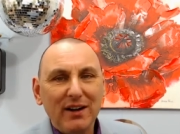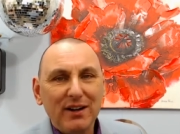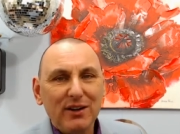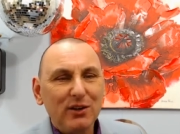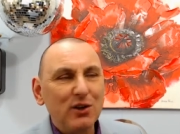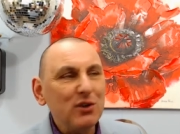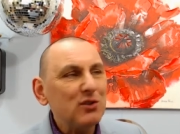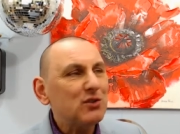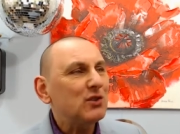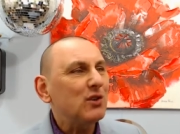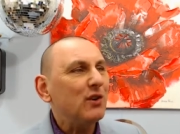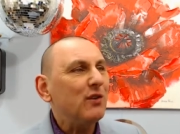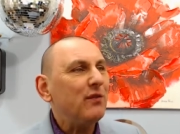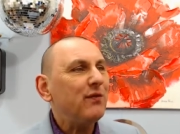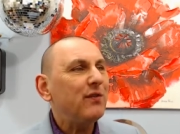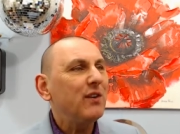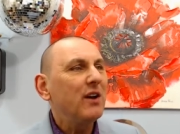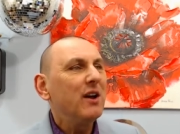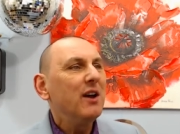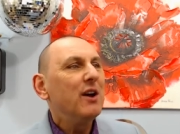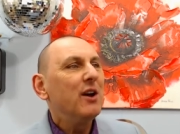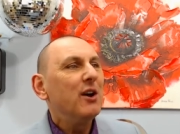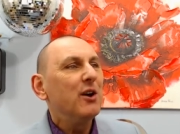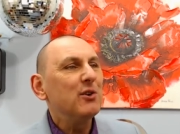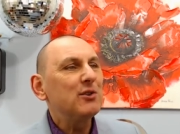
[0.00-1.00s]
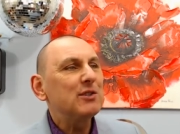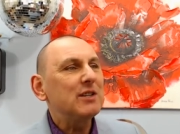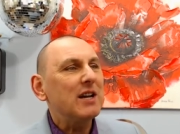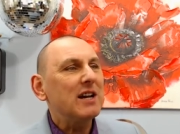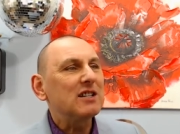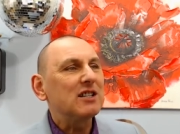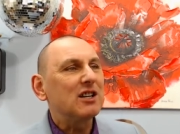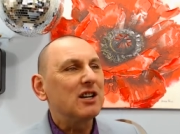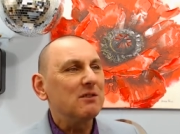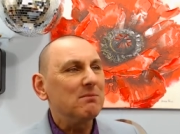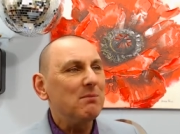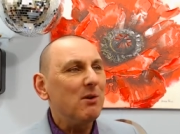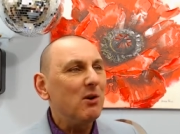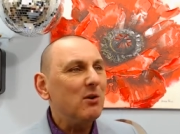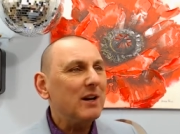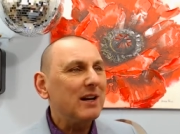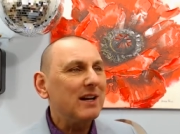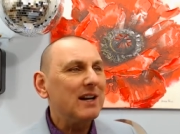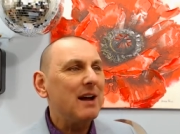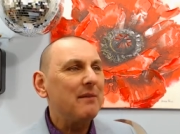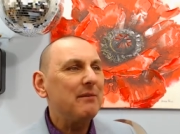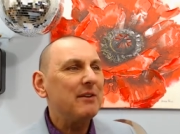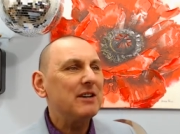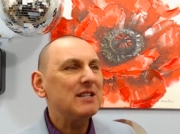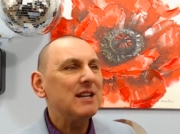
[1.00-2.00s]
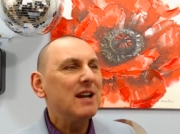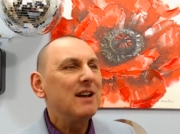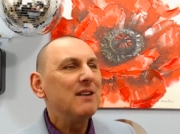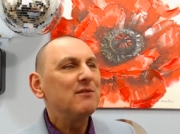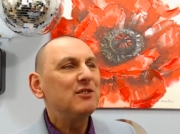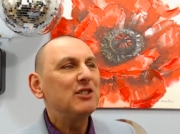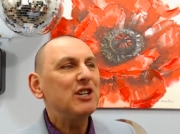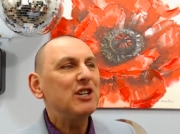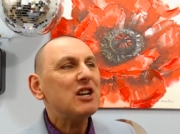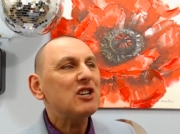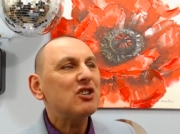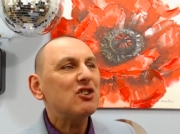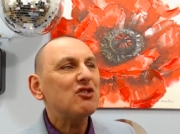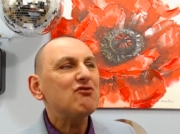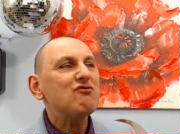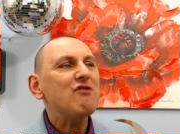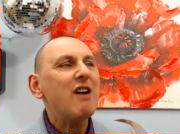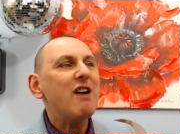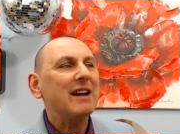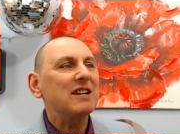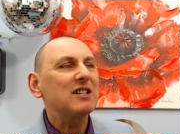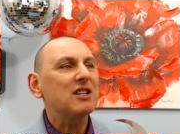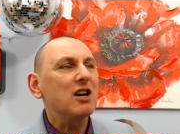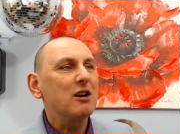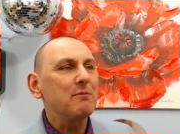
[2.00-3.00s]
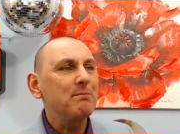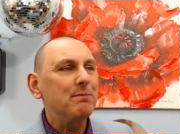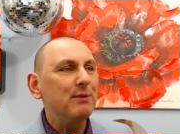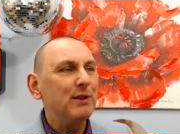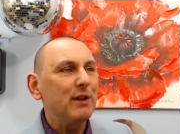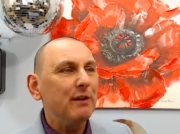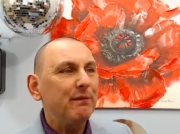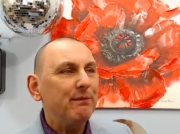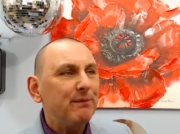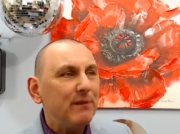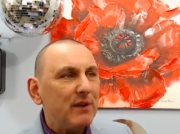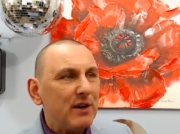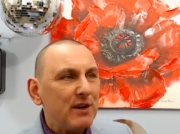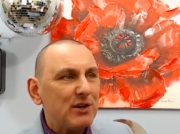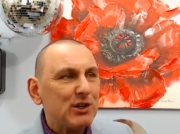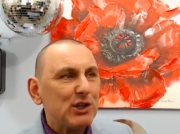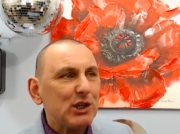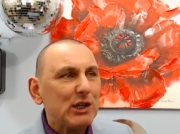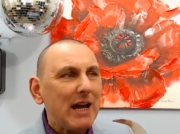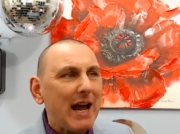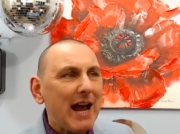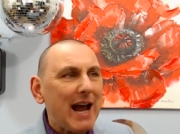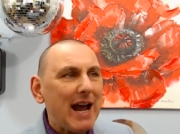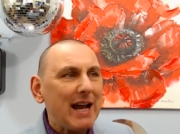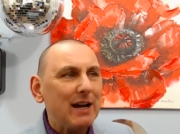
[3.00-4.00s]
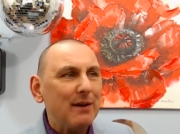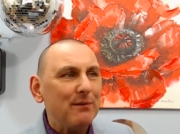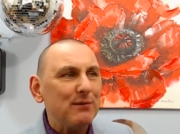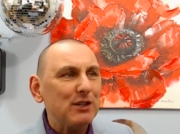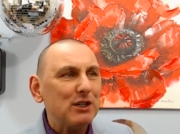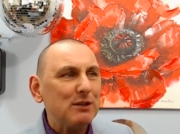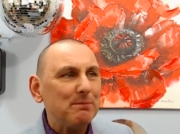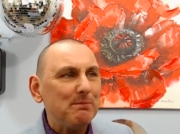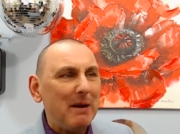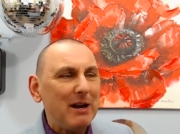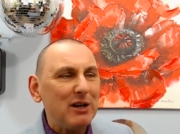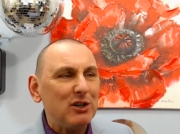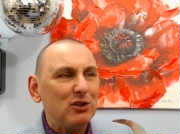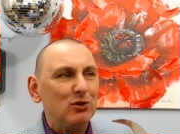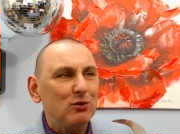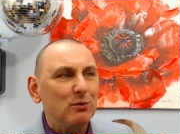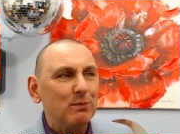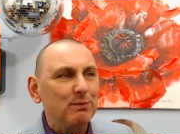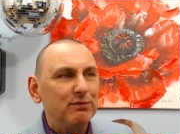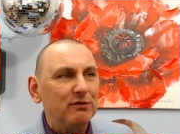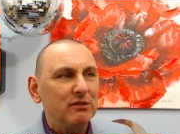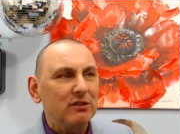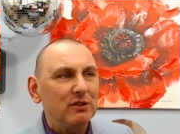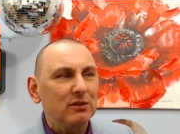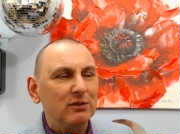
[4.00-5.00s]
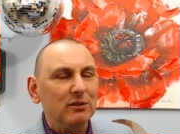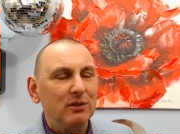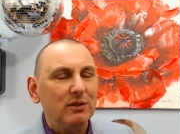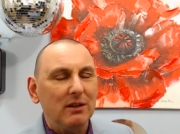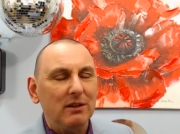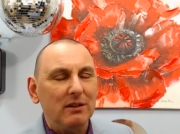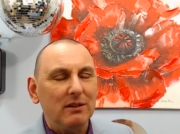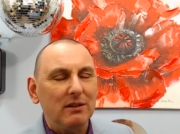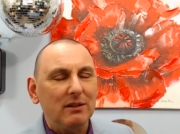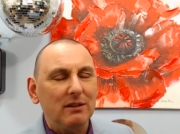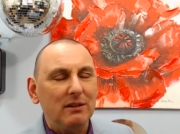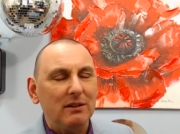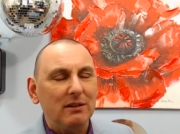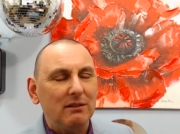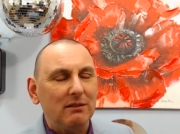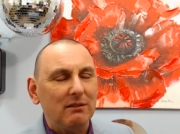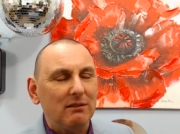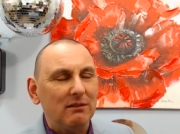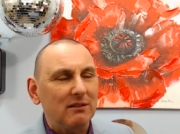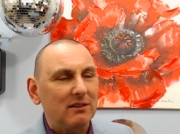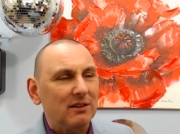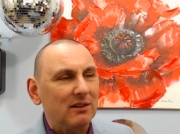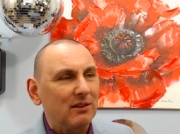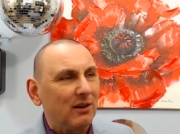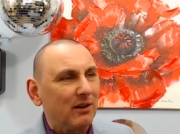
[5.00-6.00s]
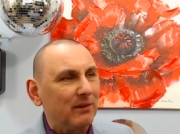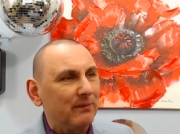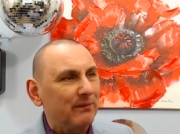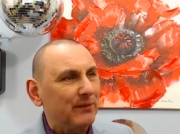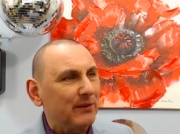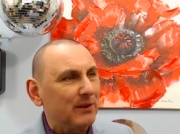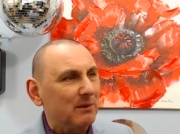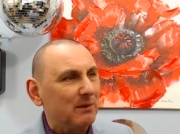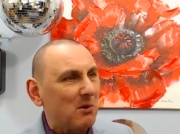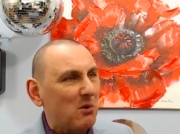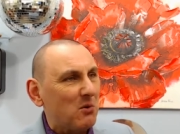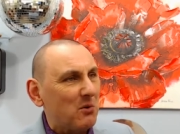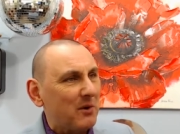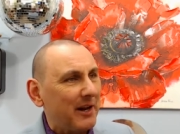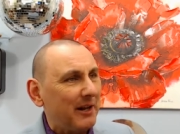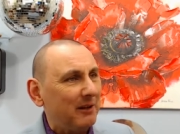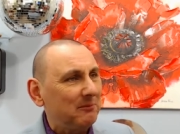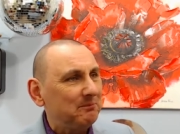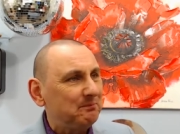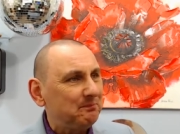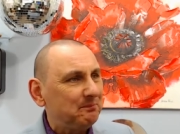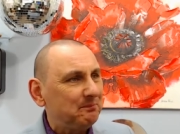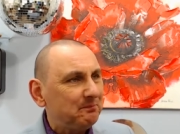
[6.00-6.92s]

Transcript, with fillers: Gustav, who says, Good morning, lovers. Just cracked open the first can of special brew. Oh, God, for the morning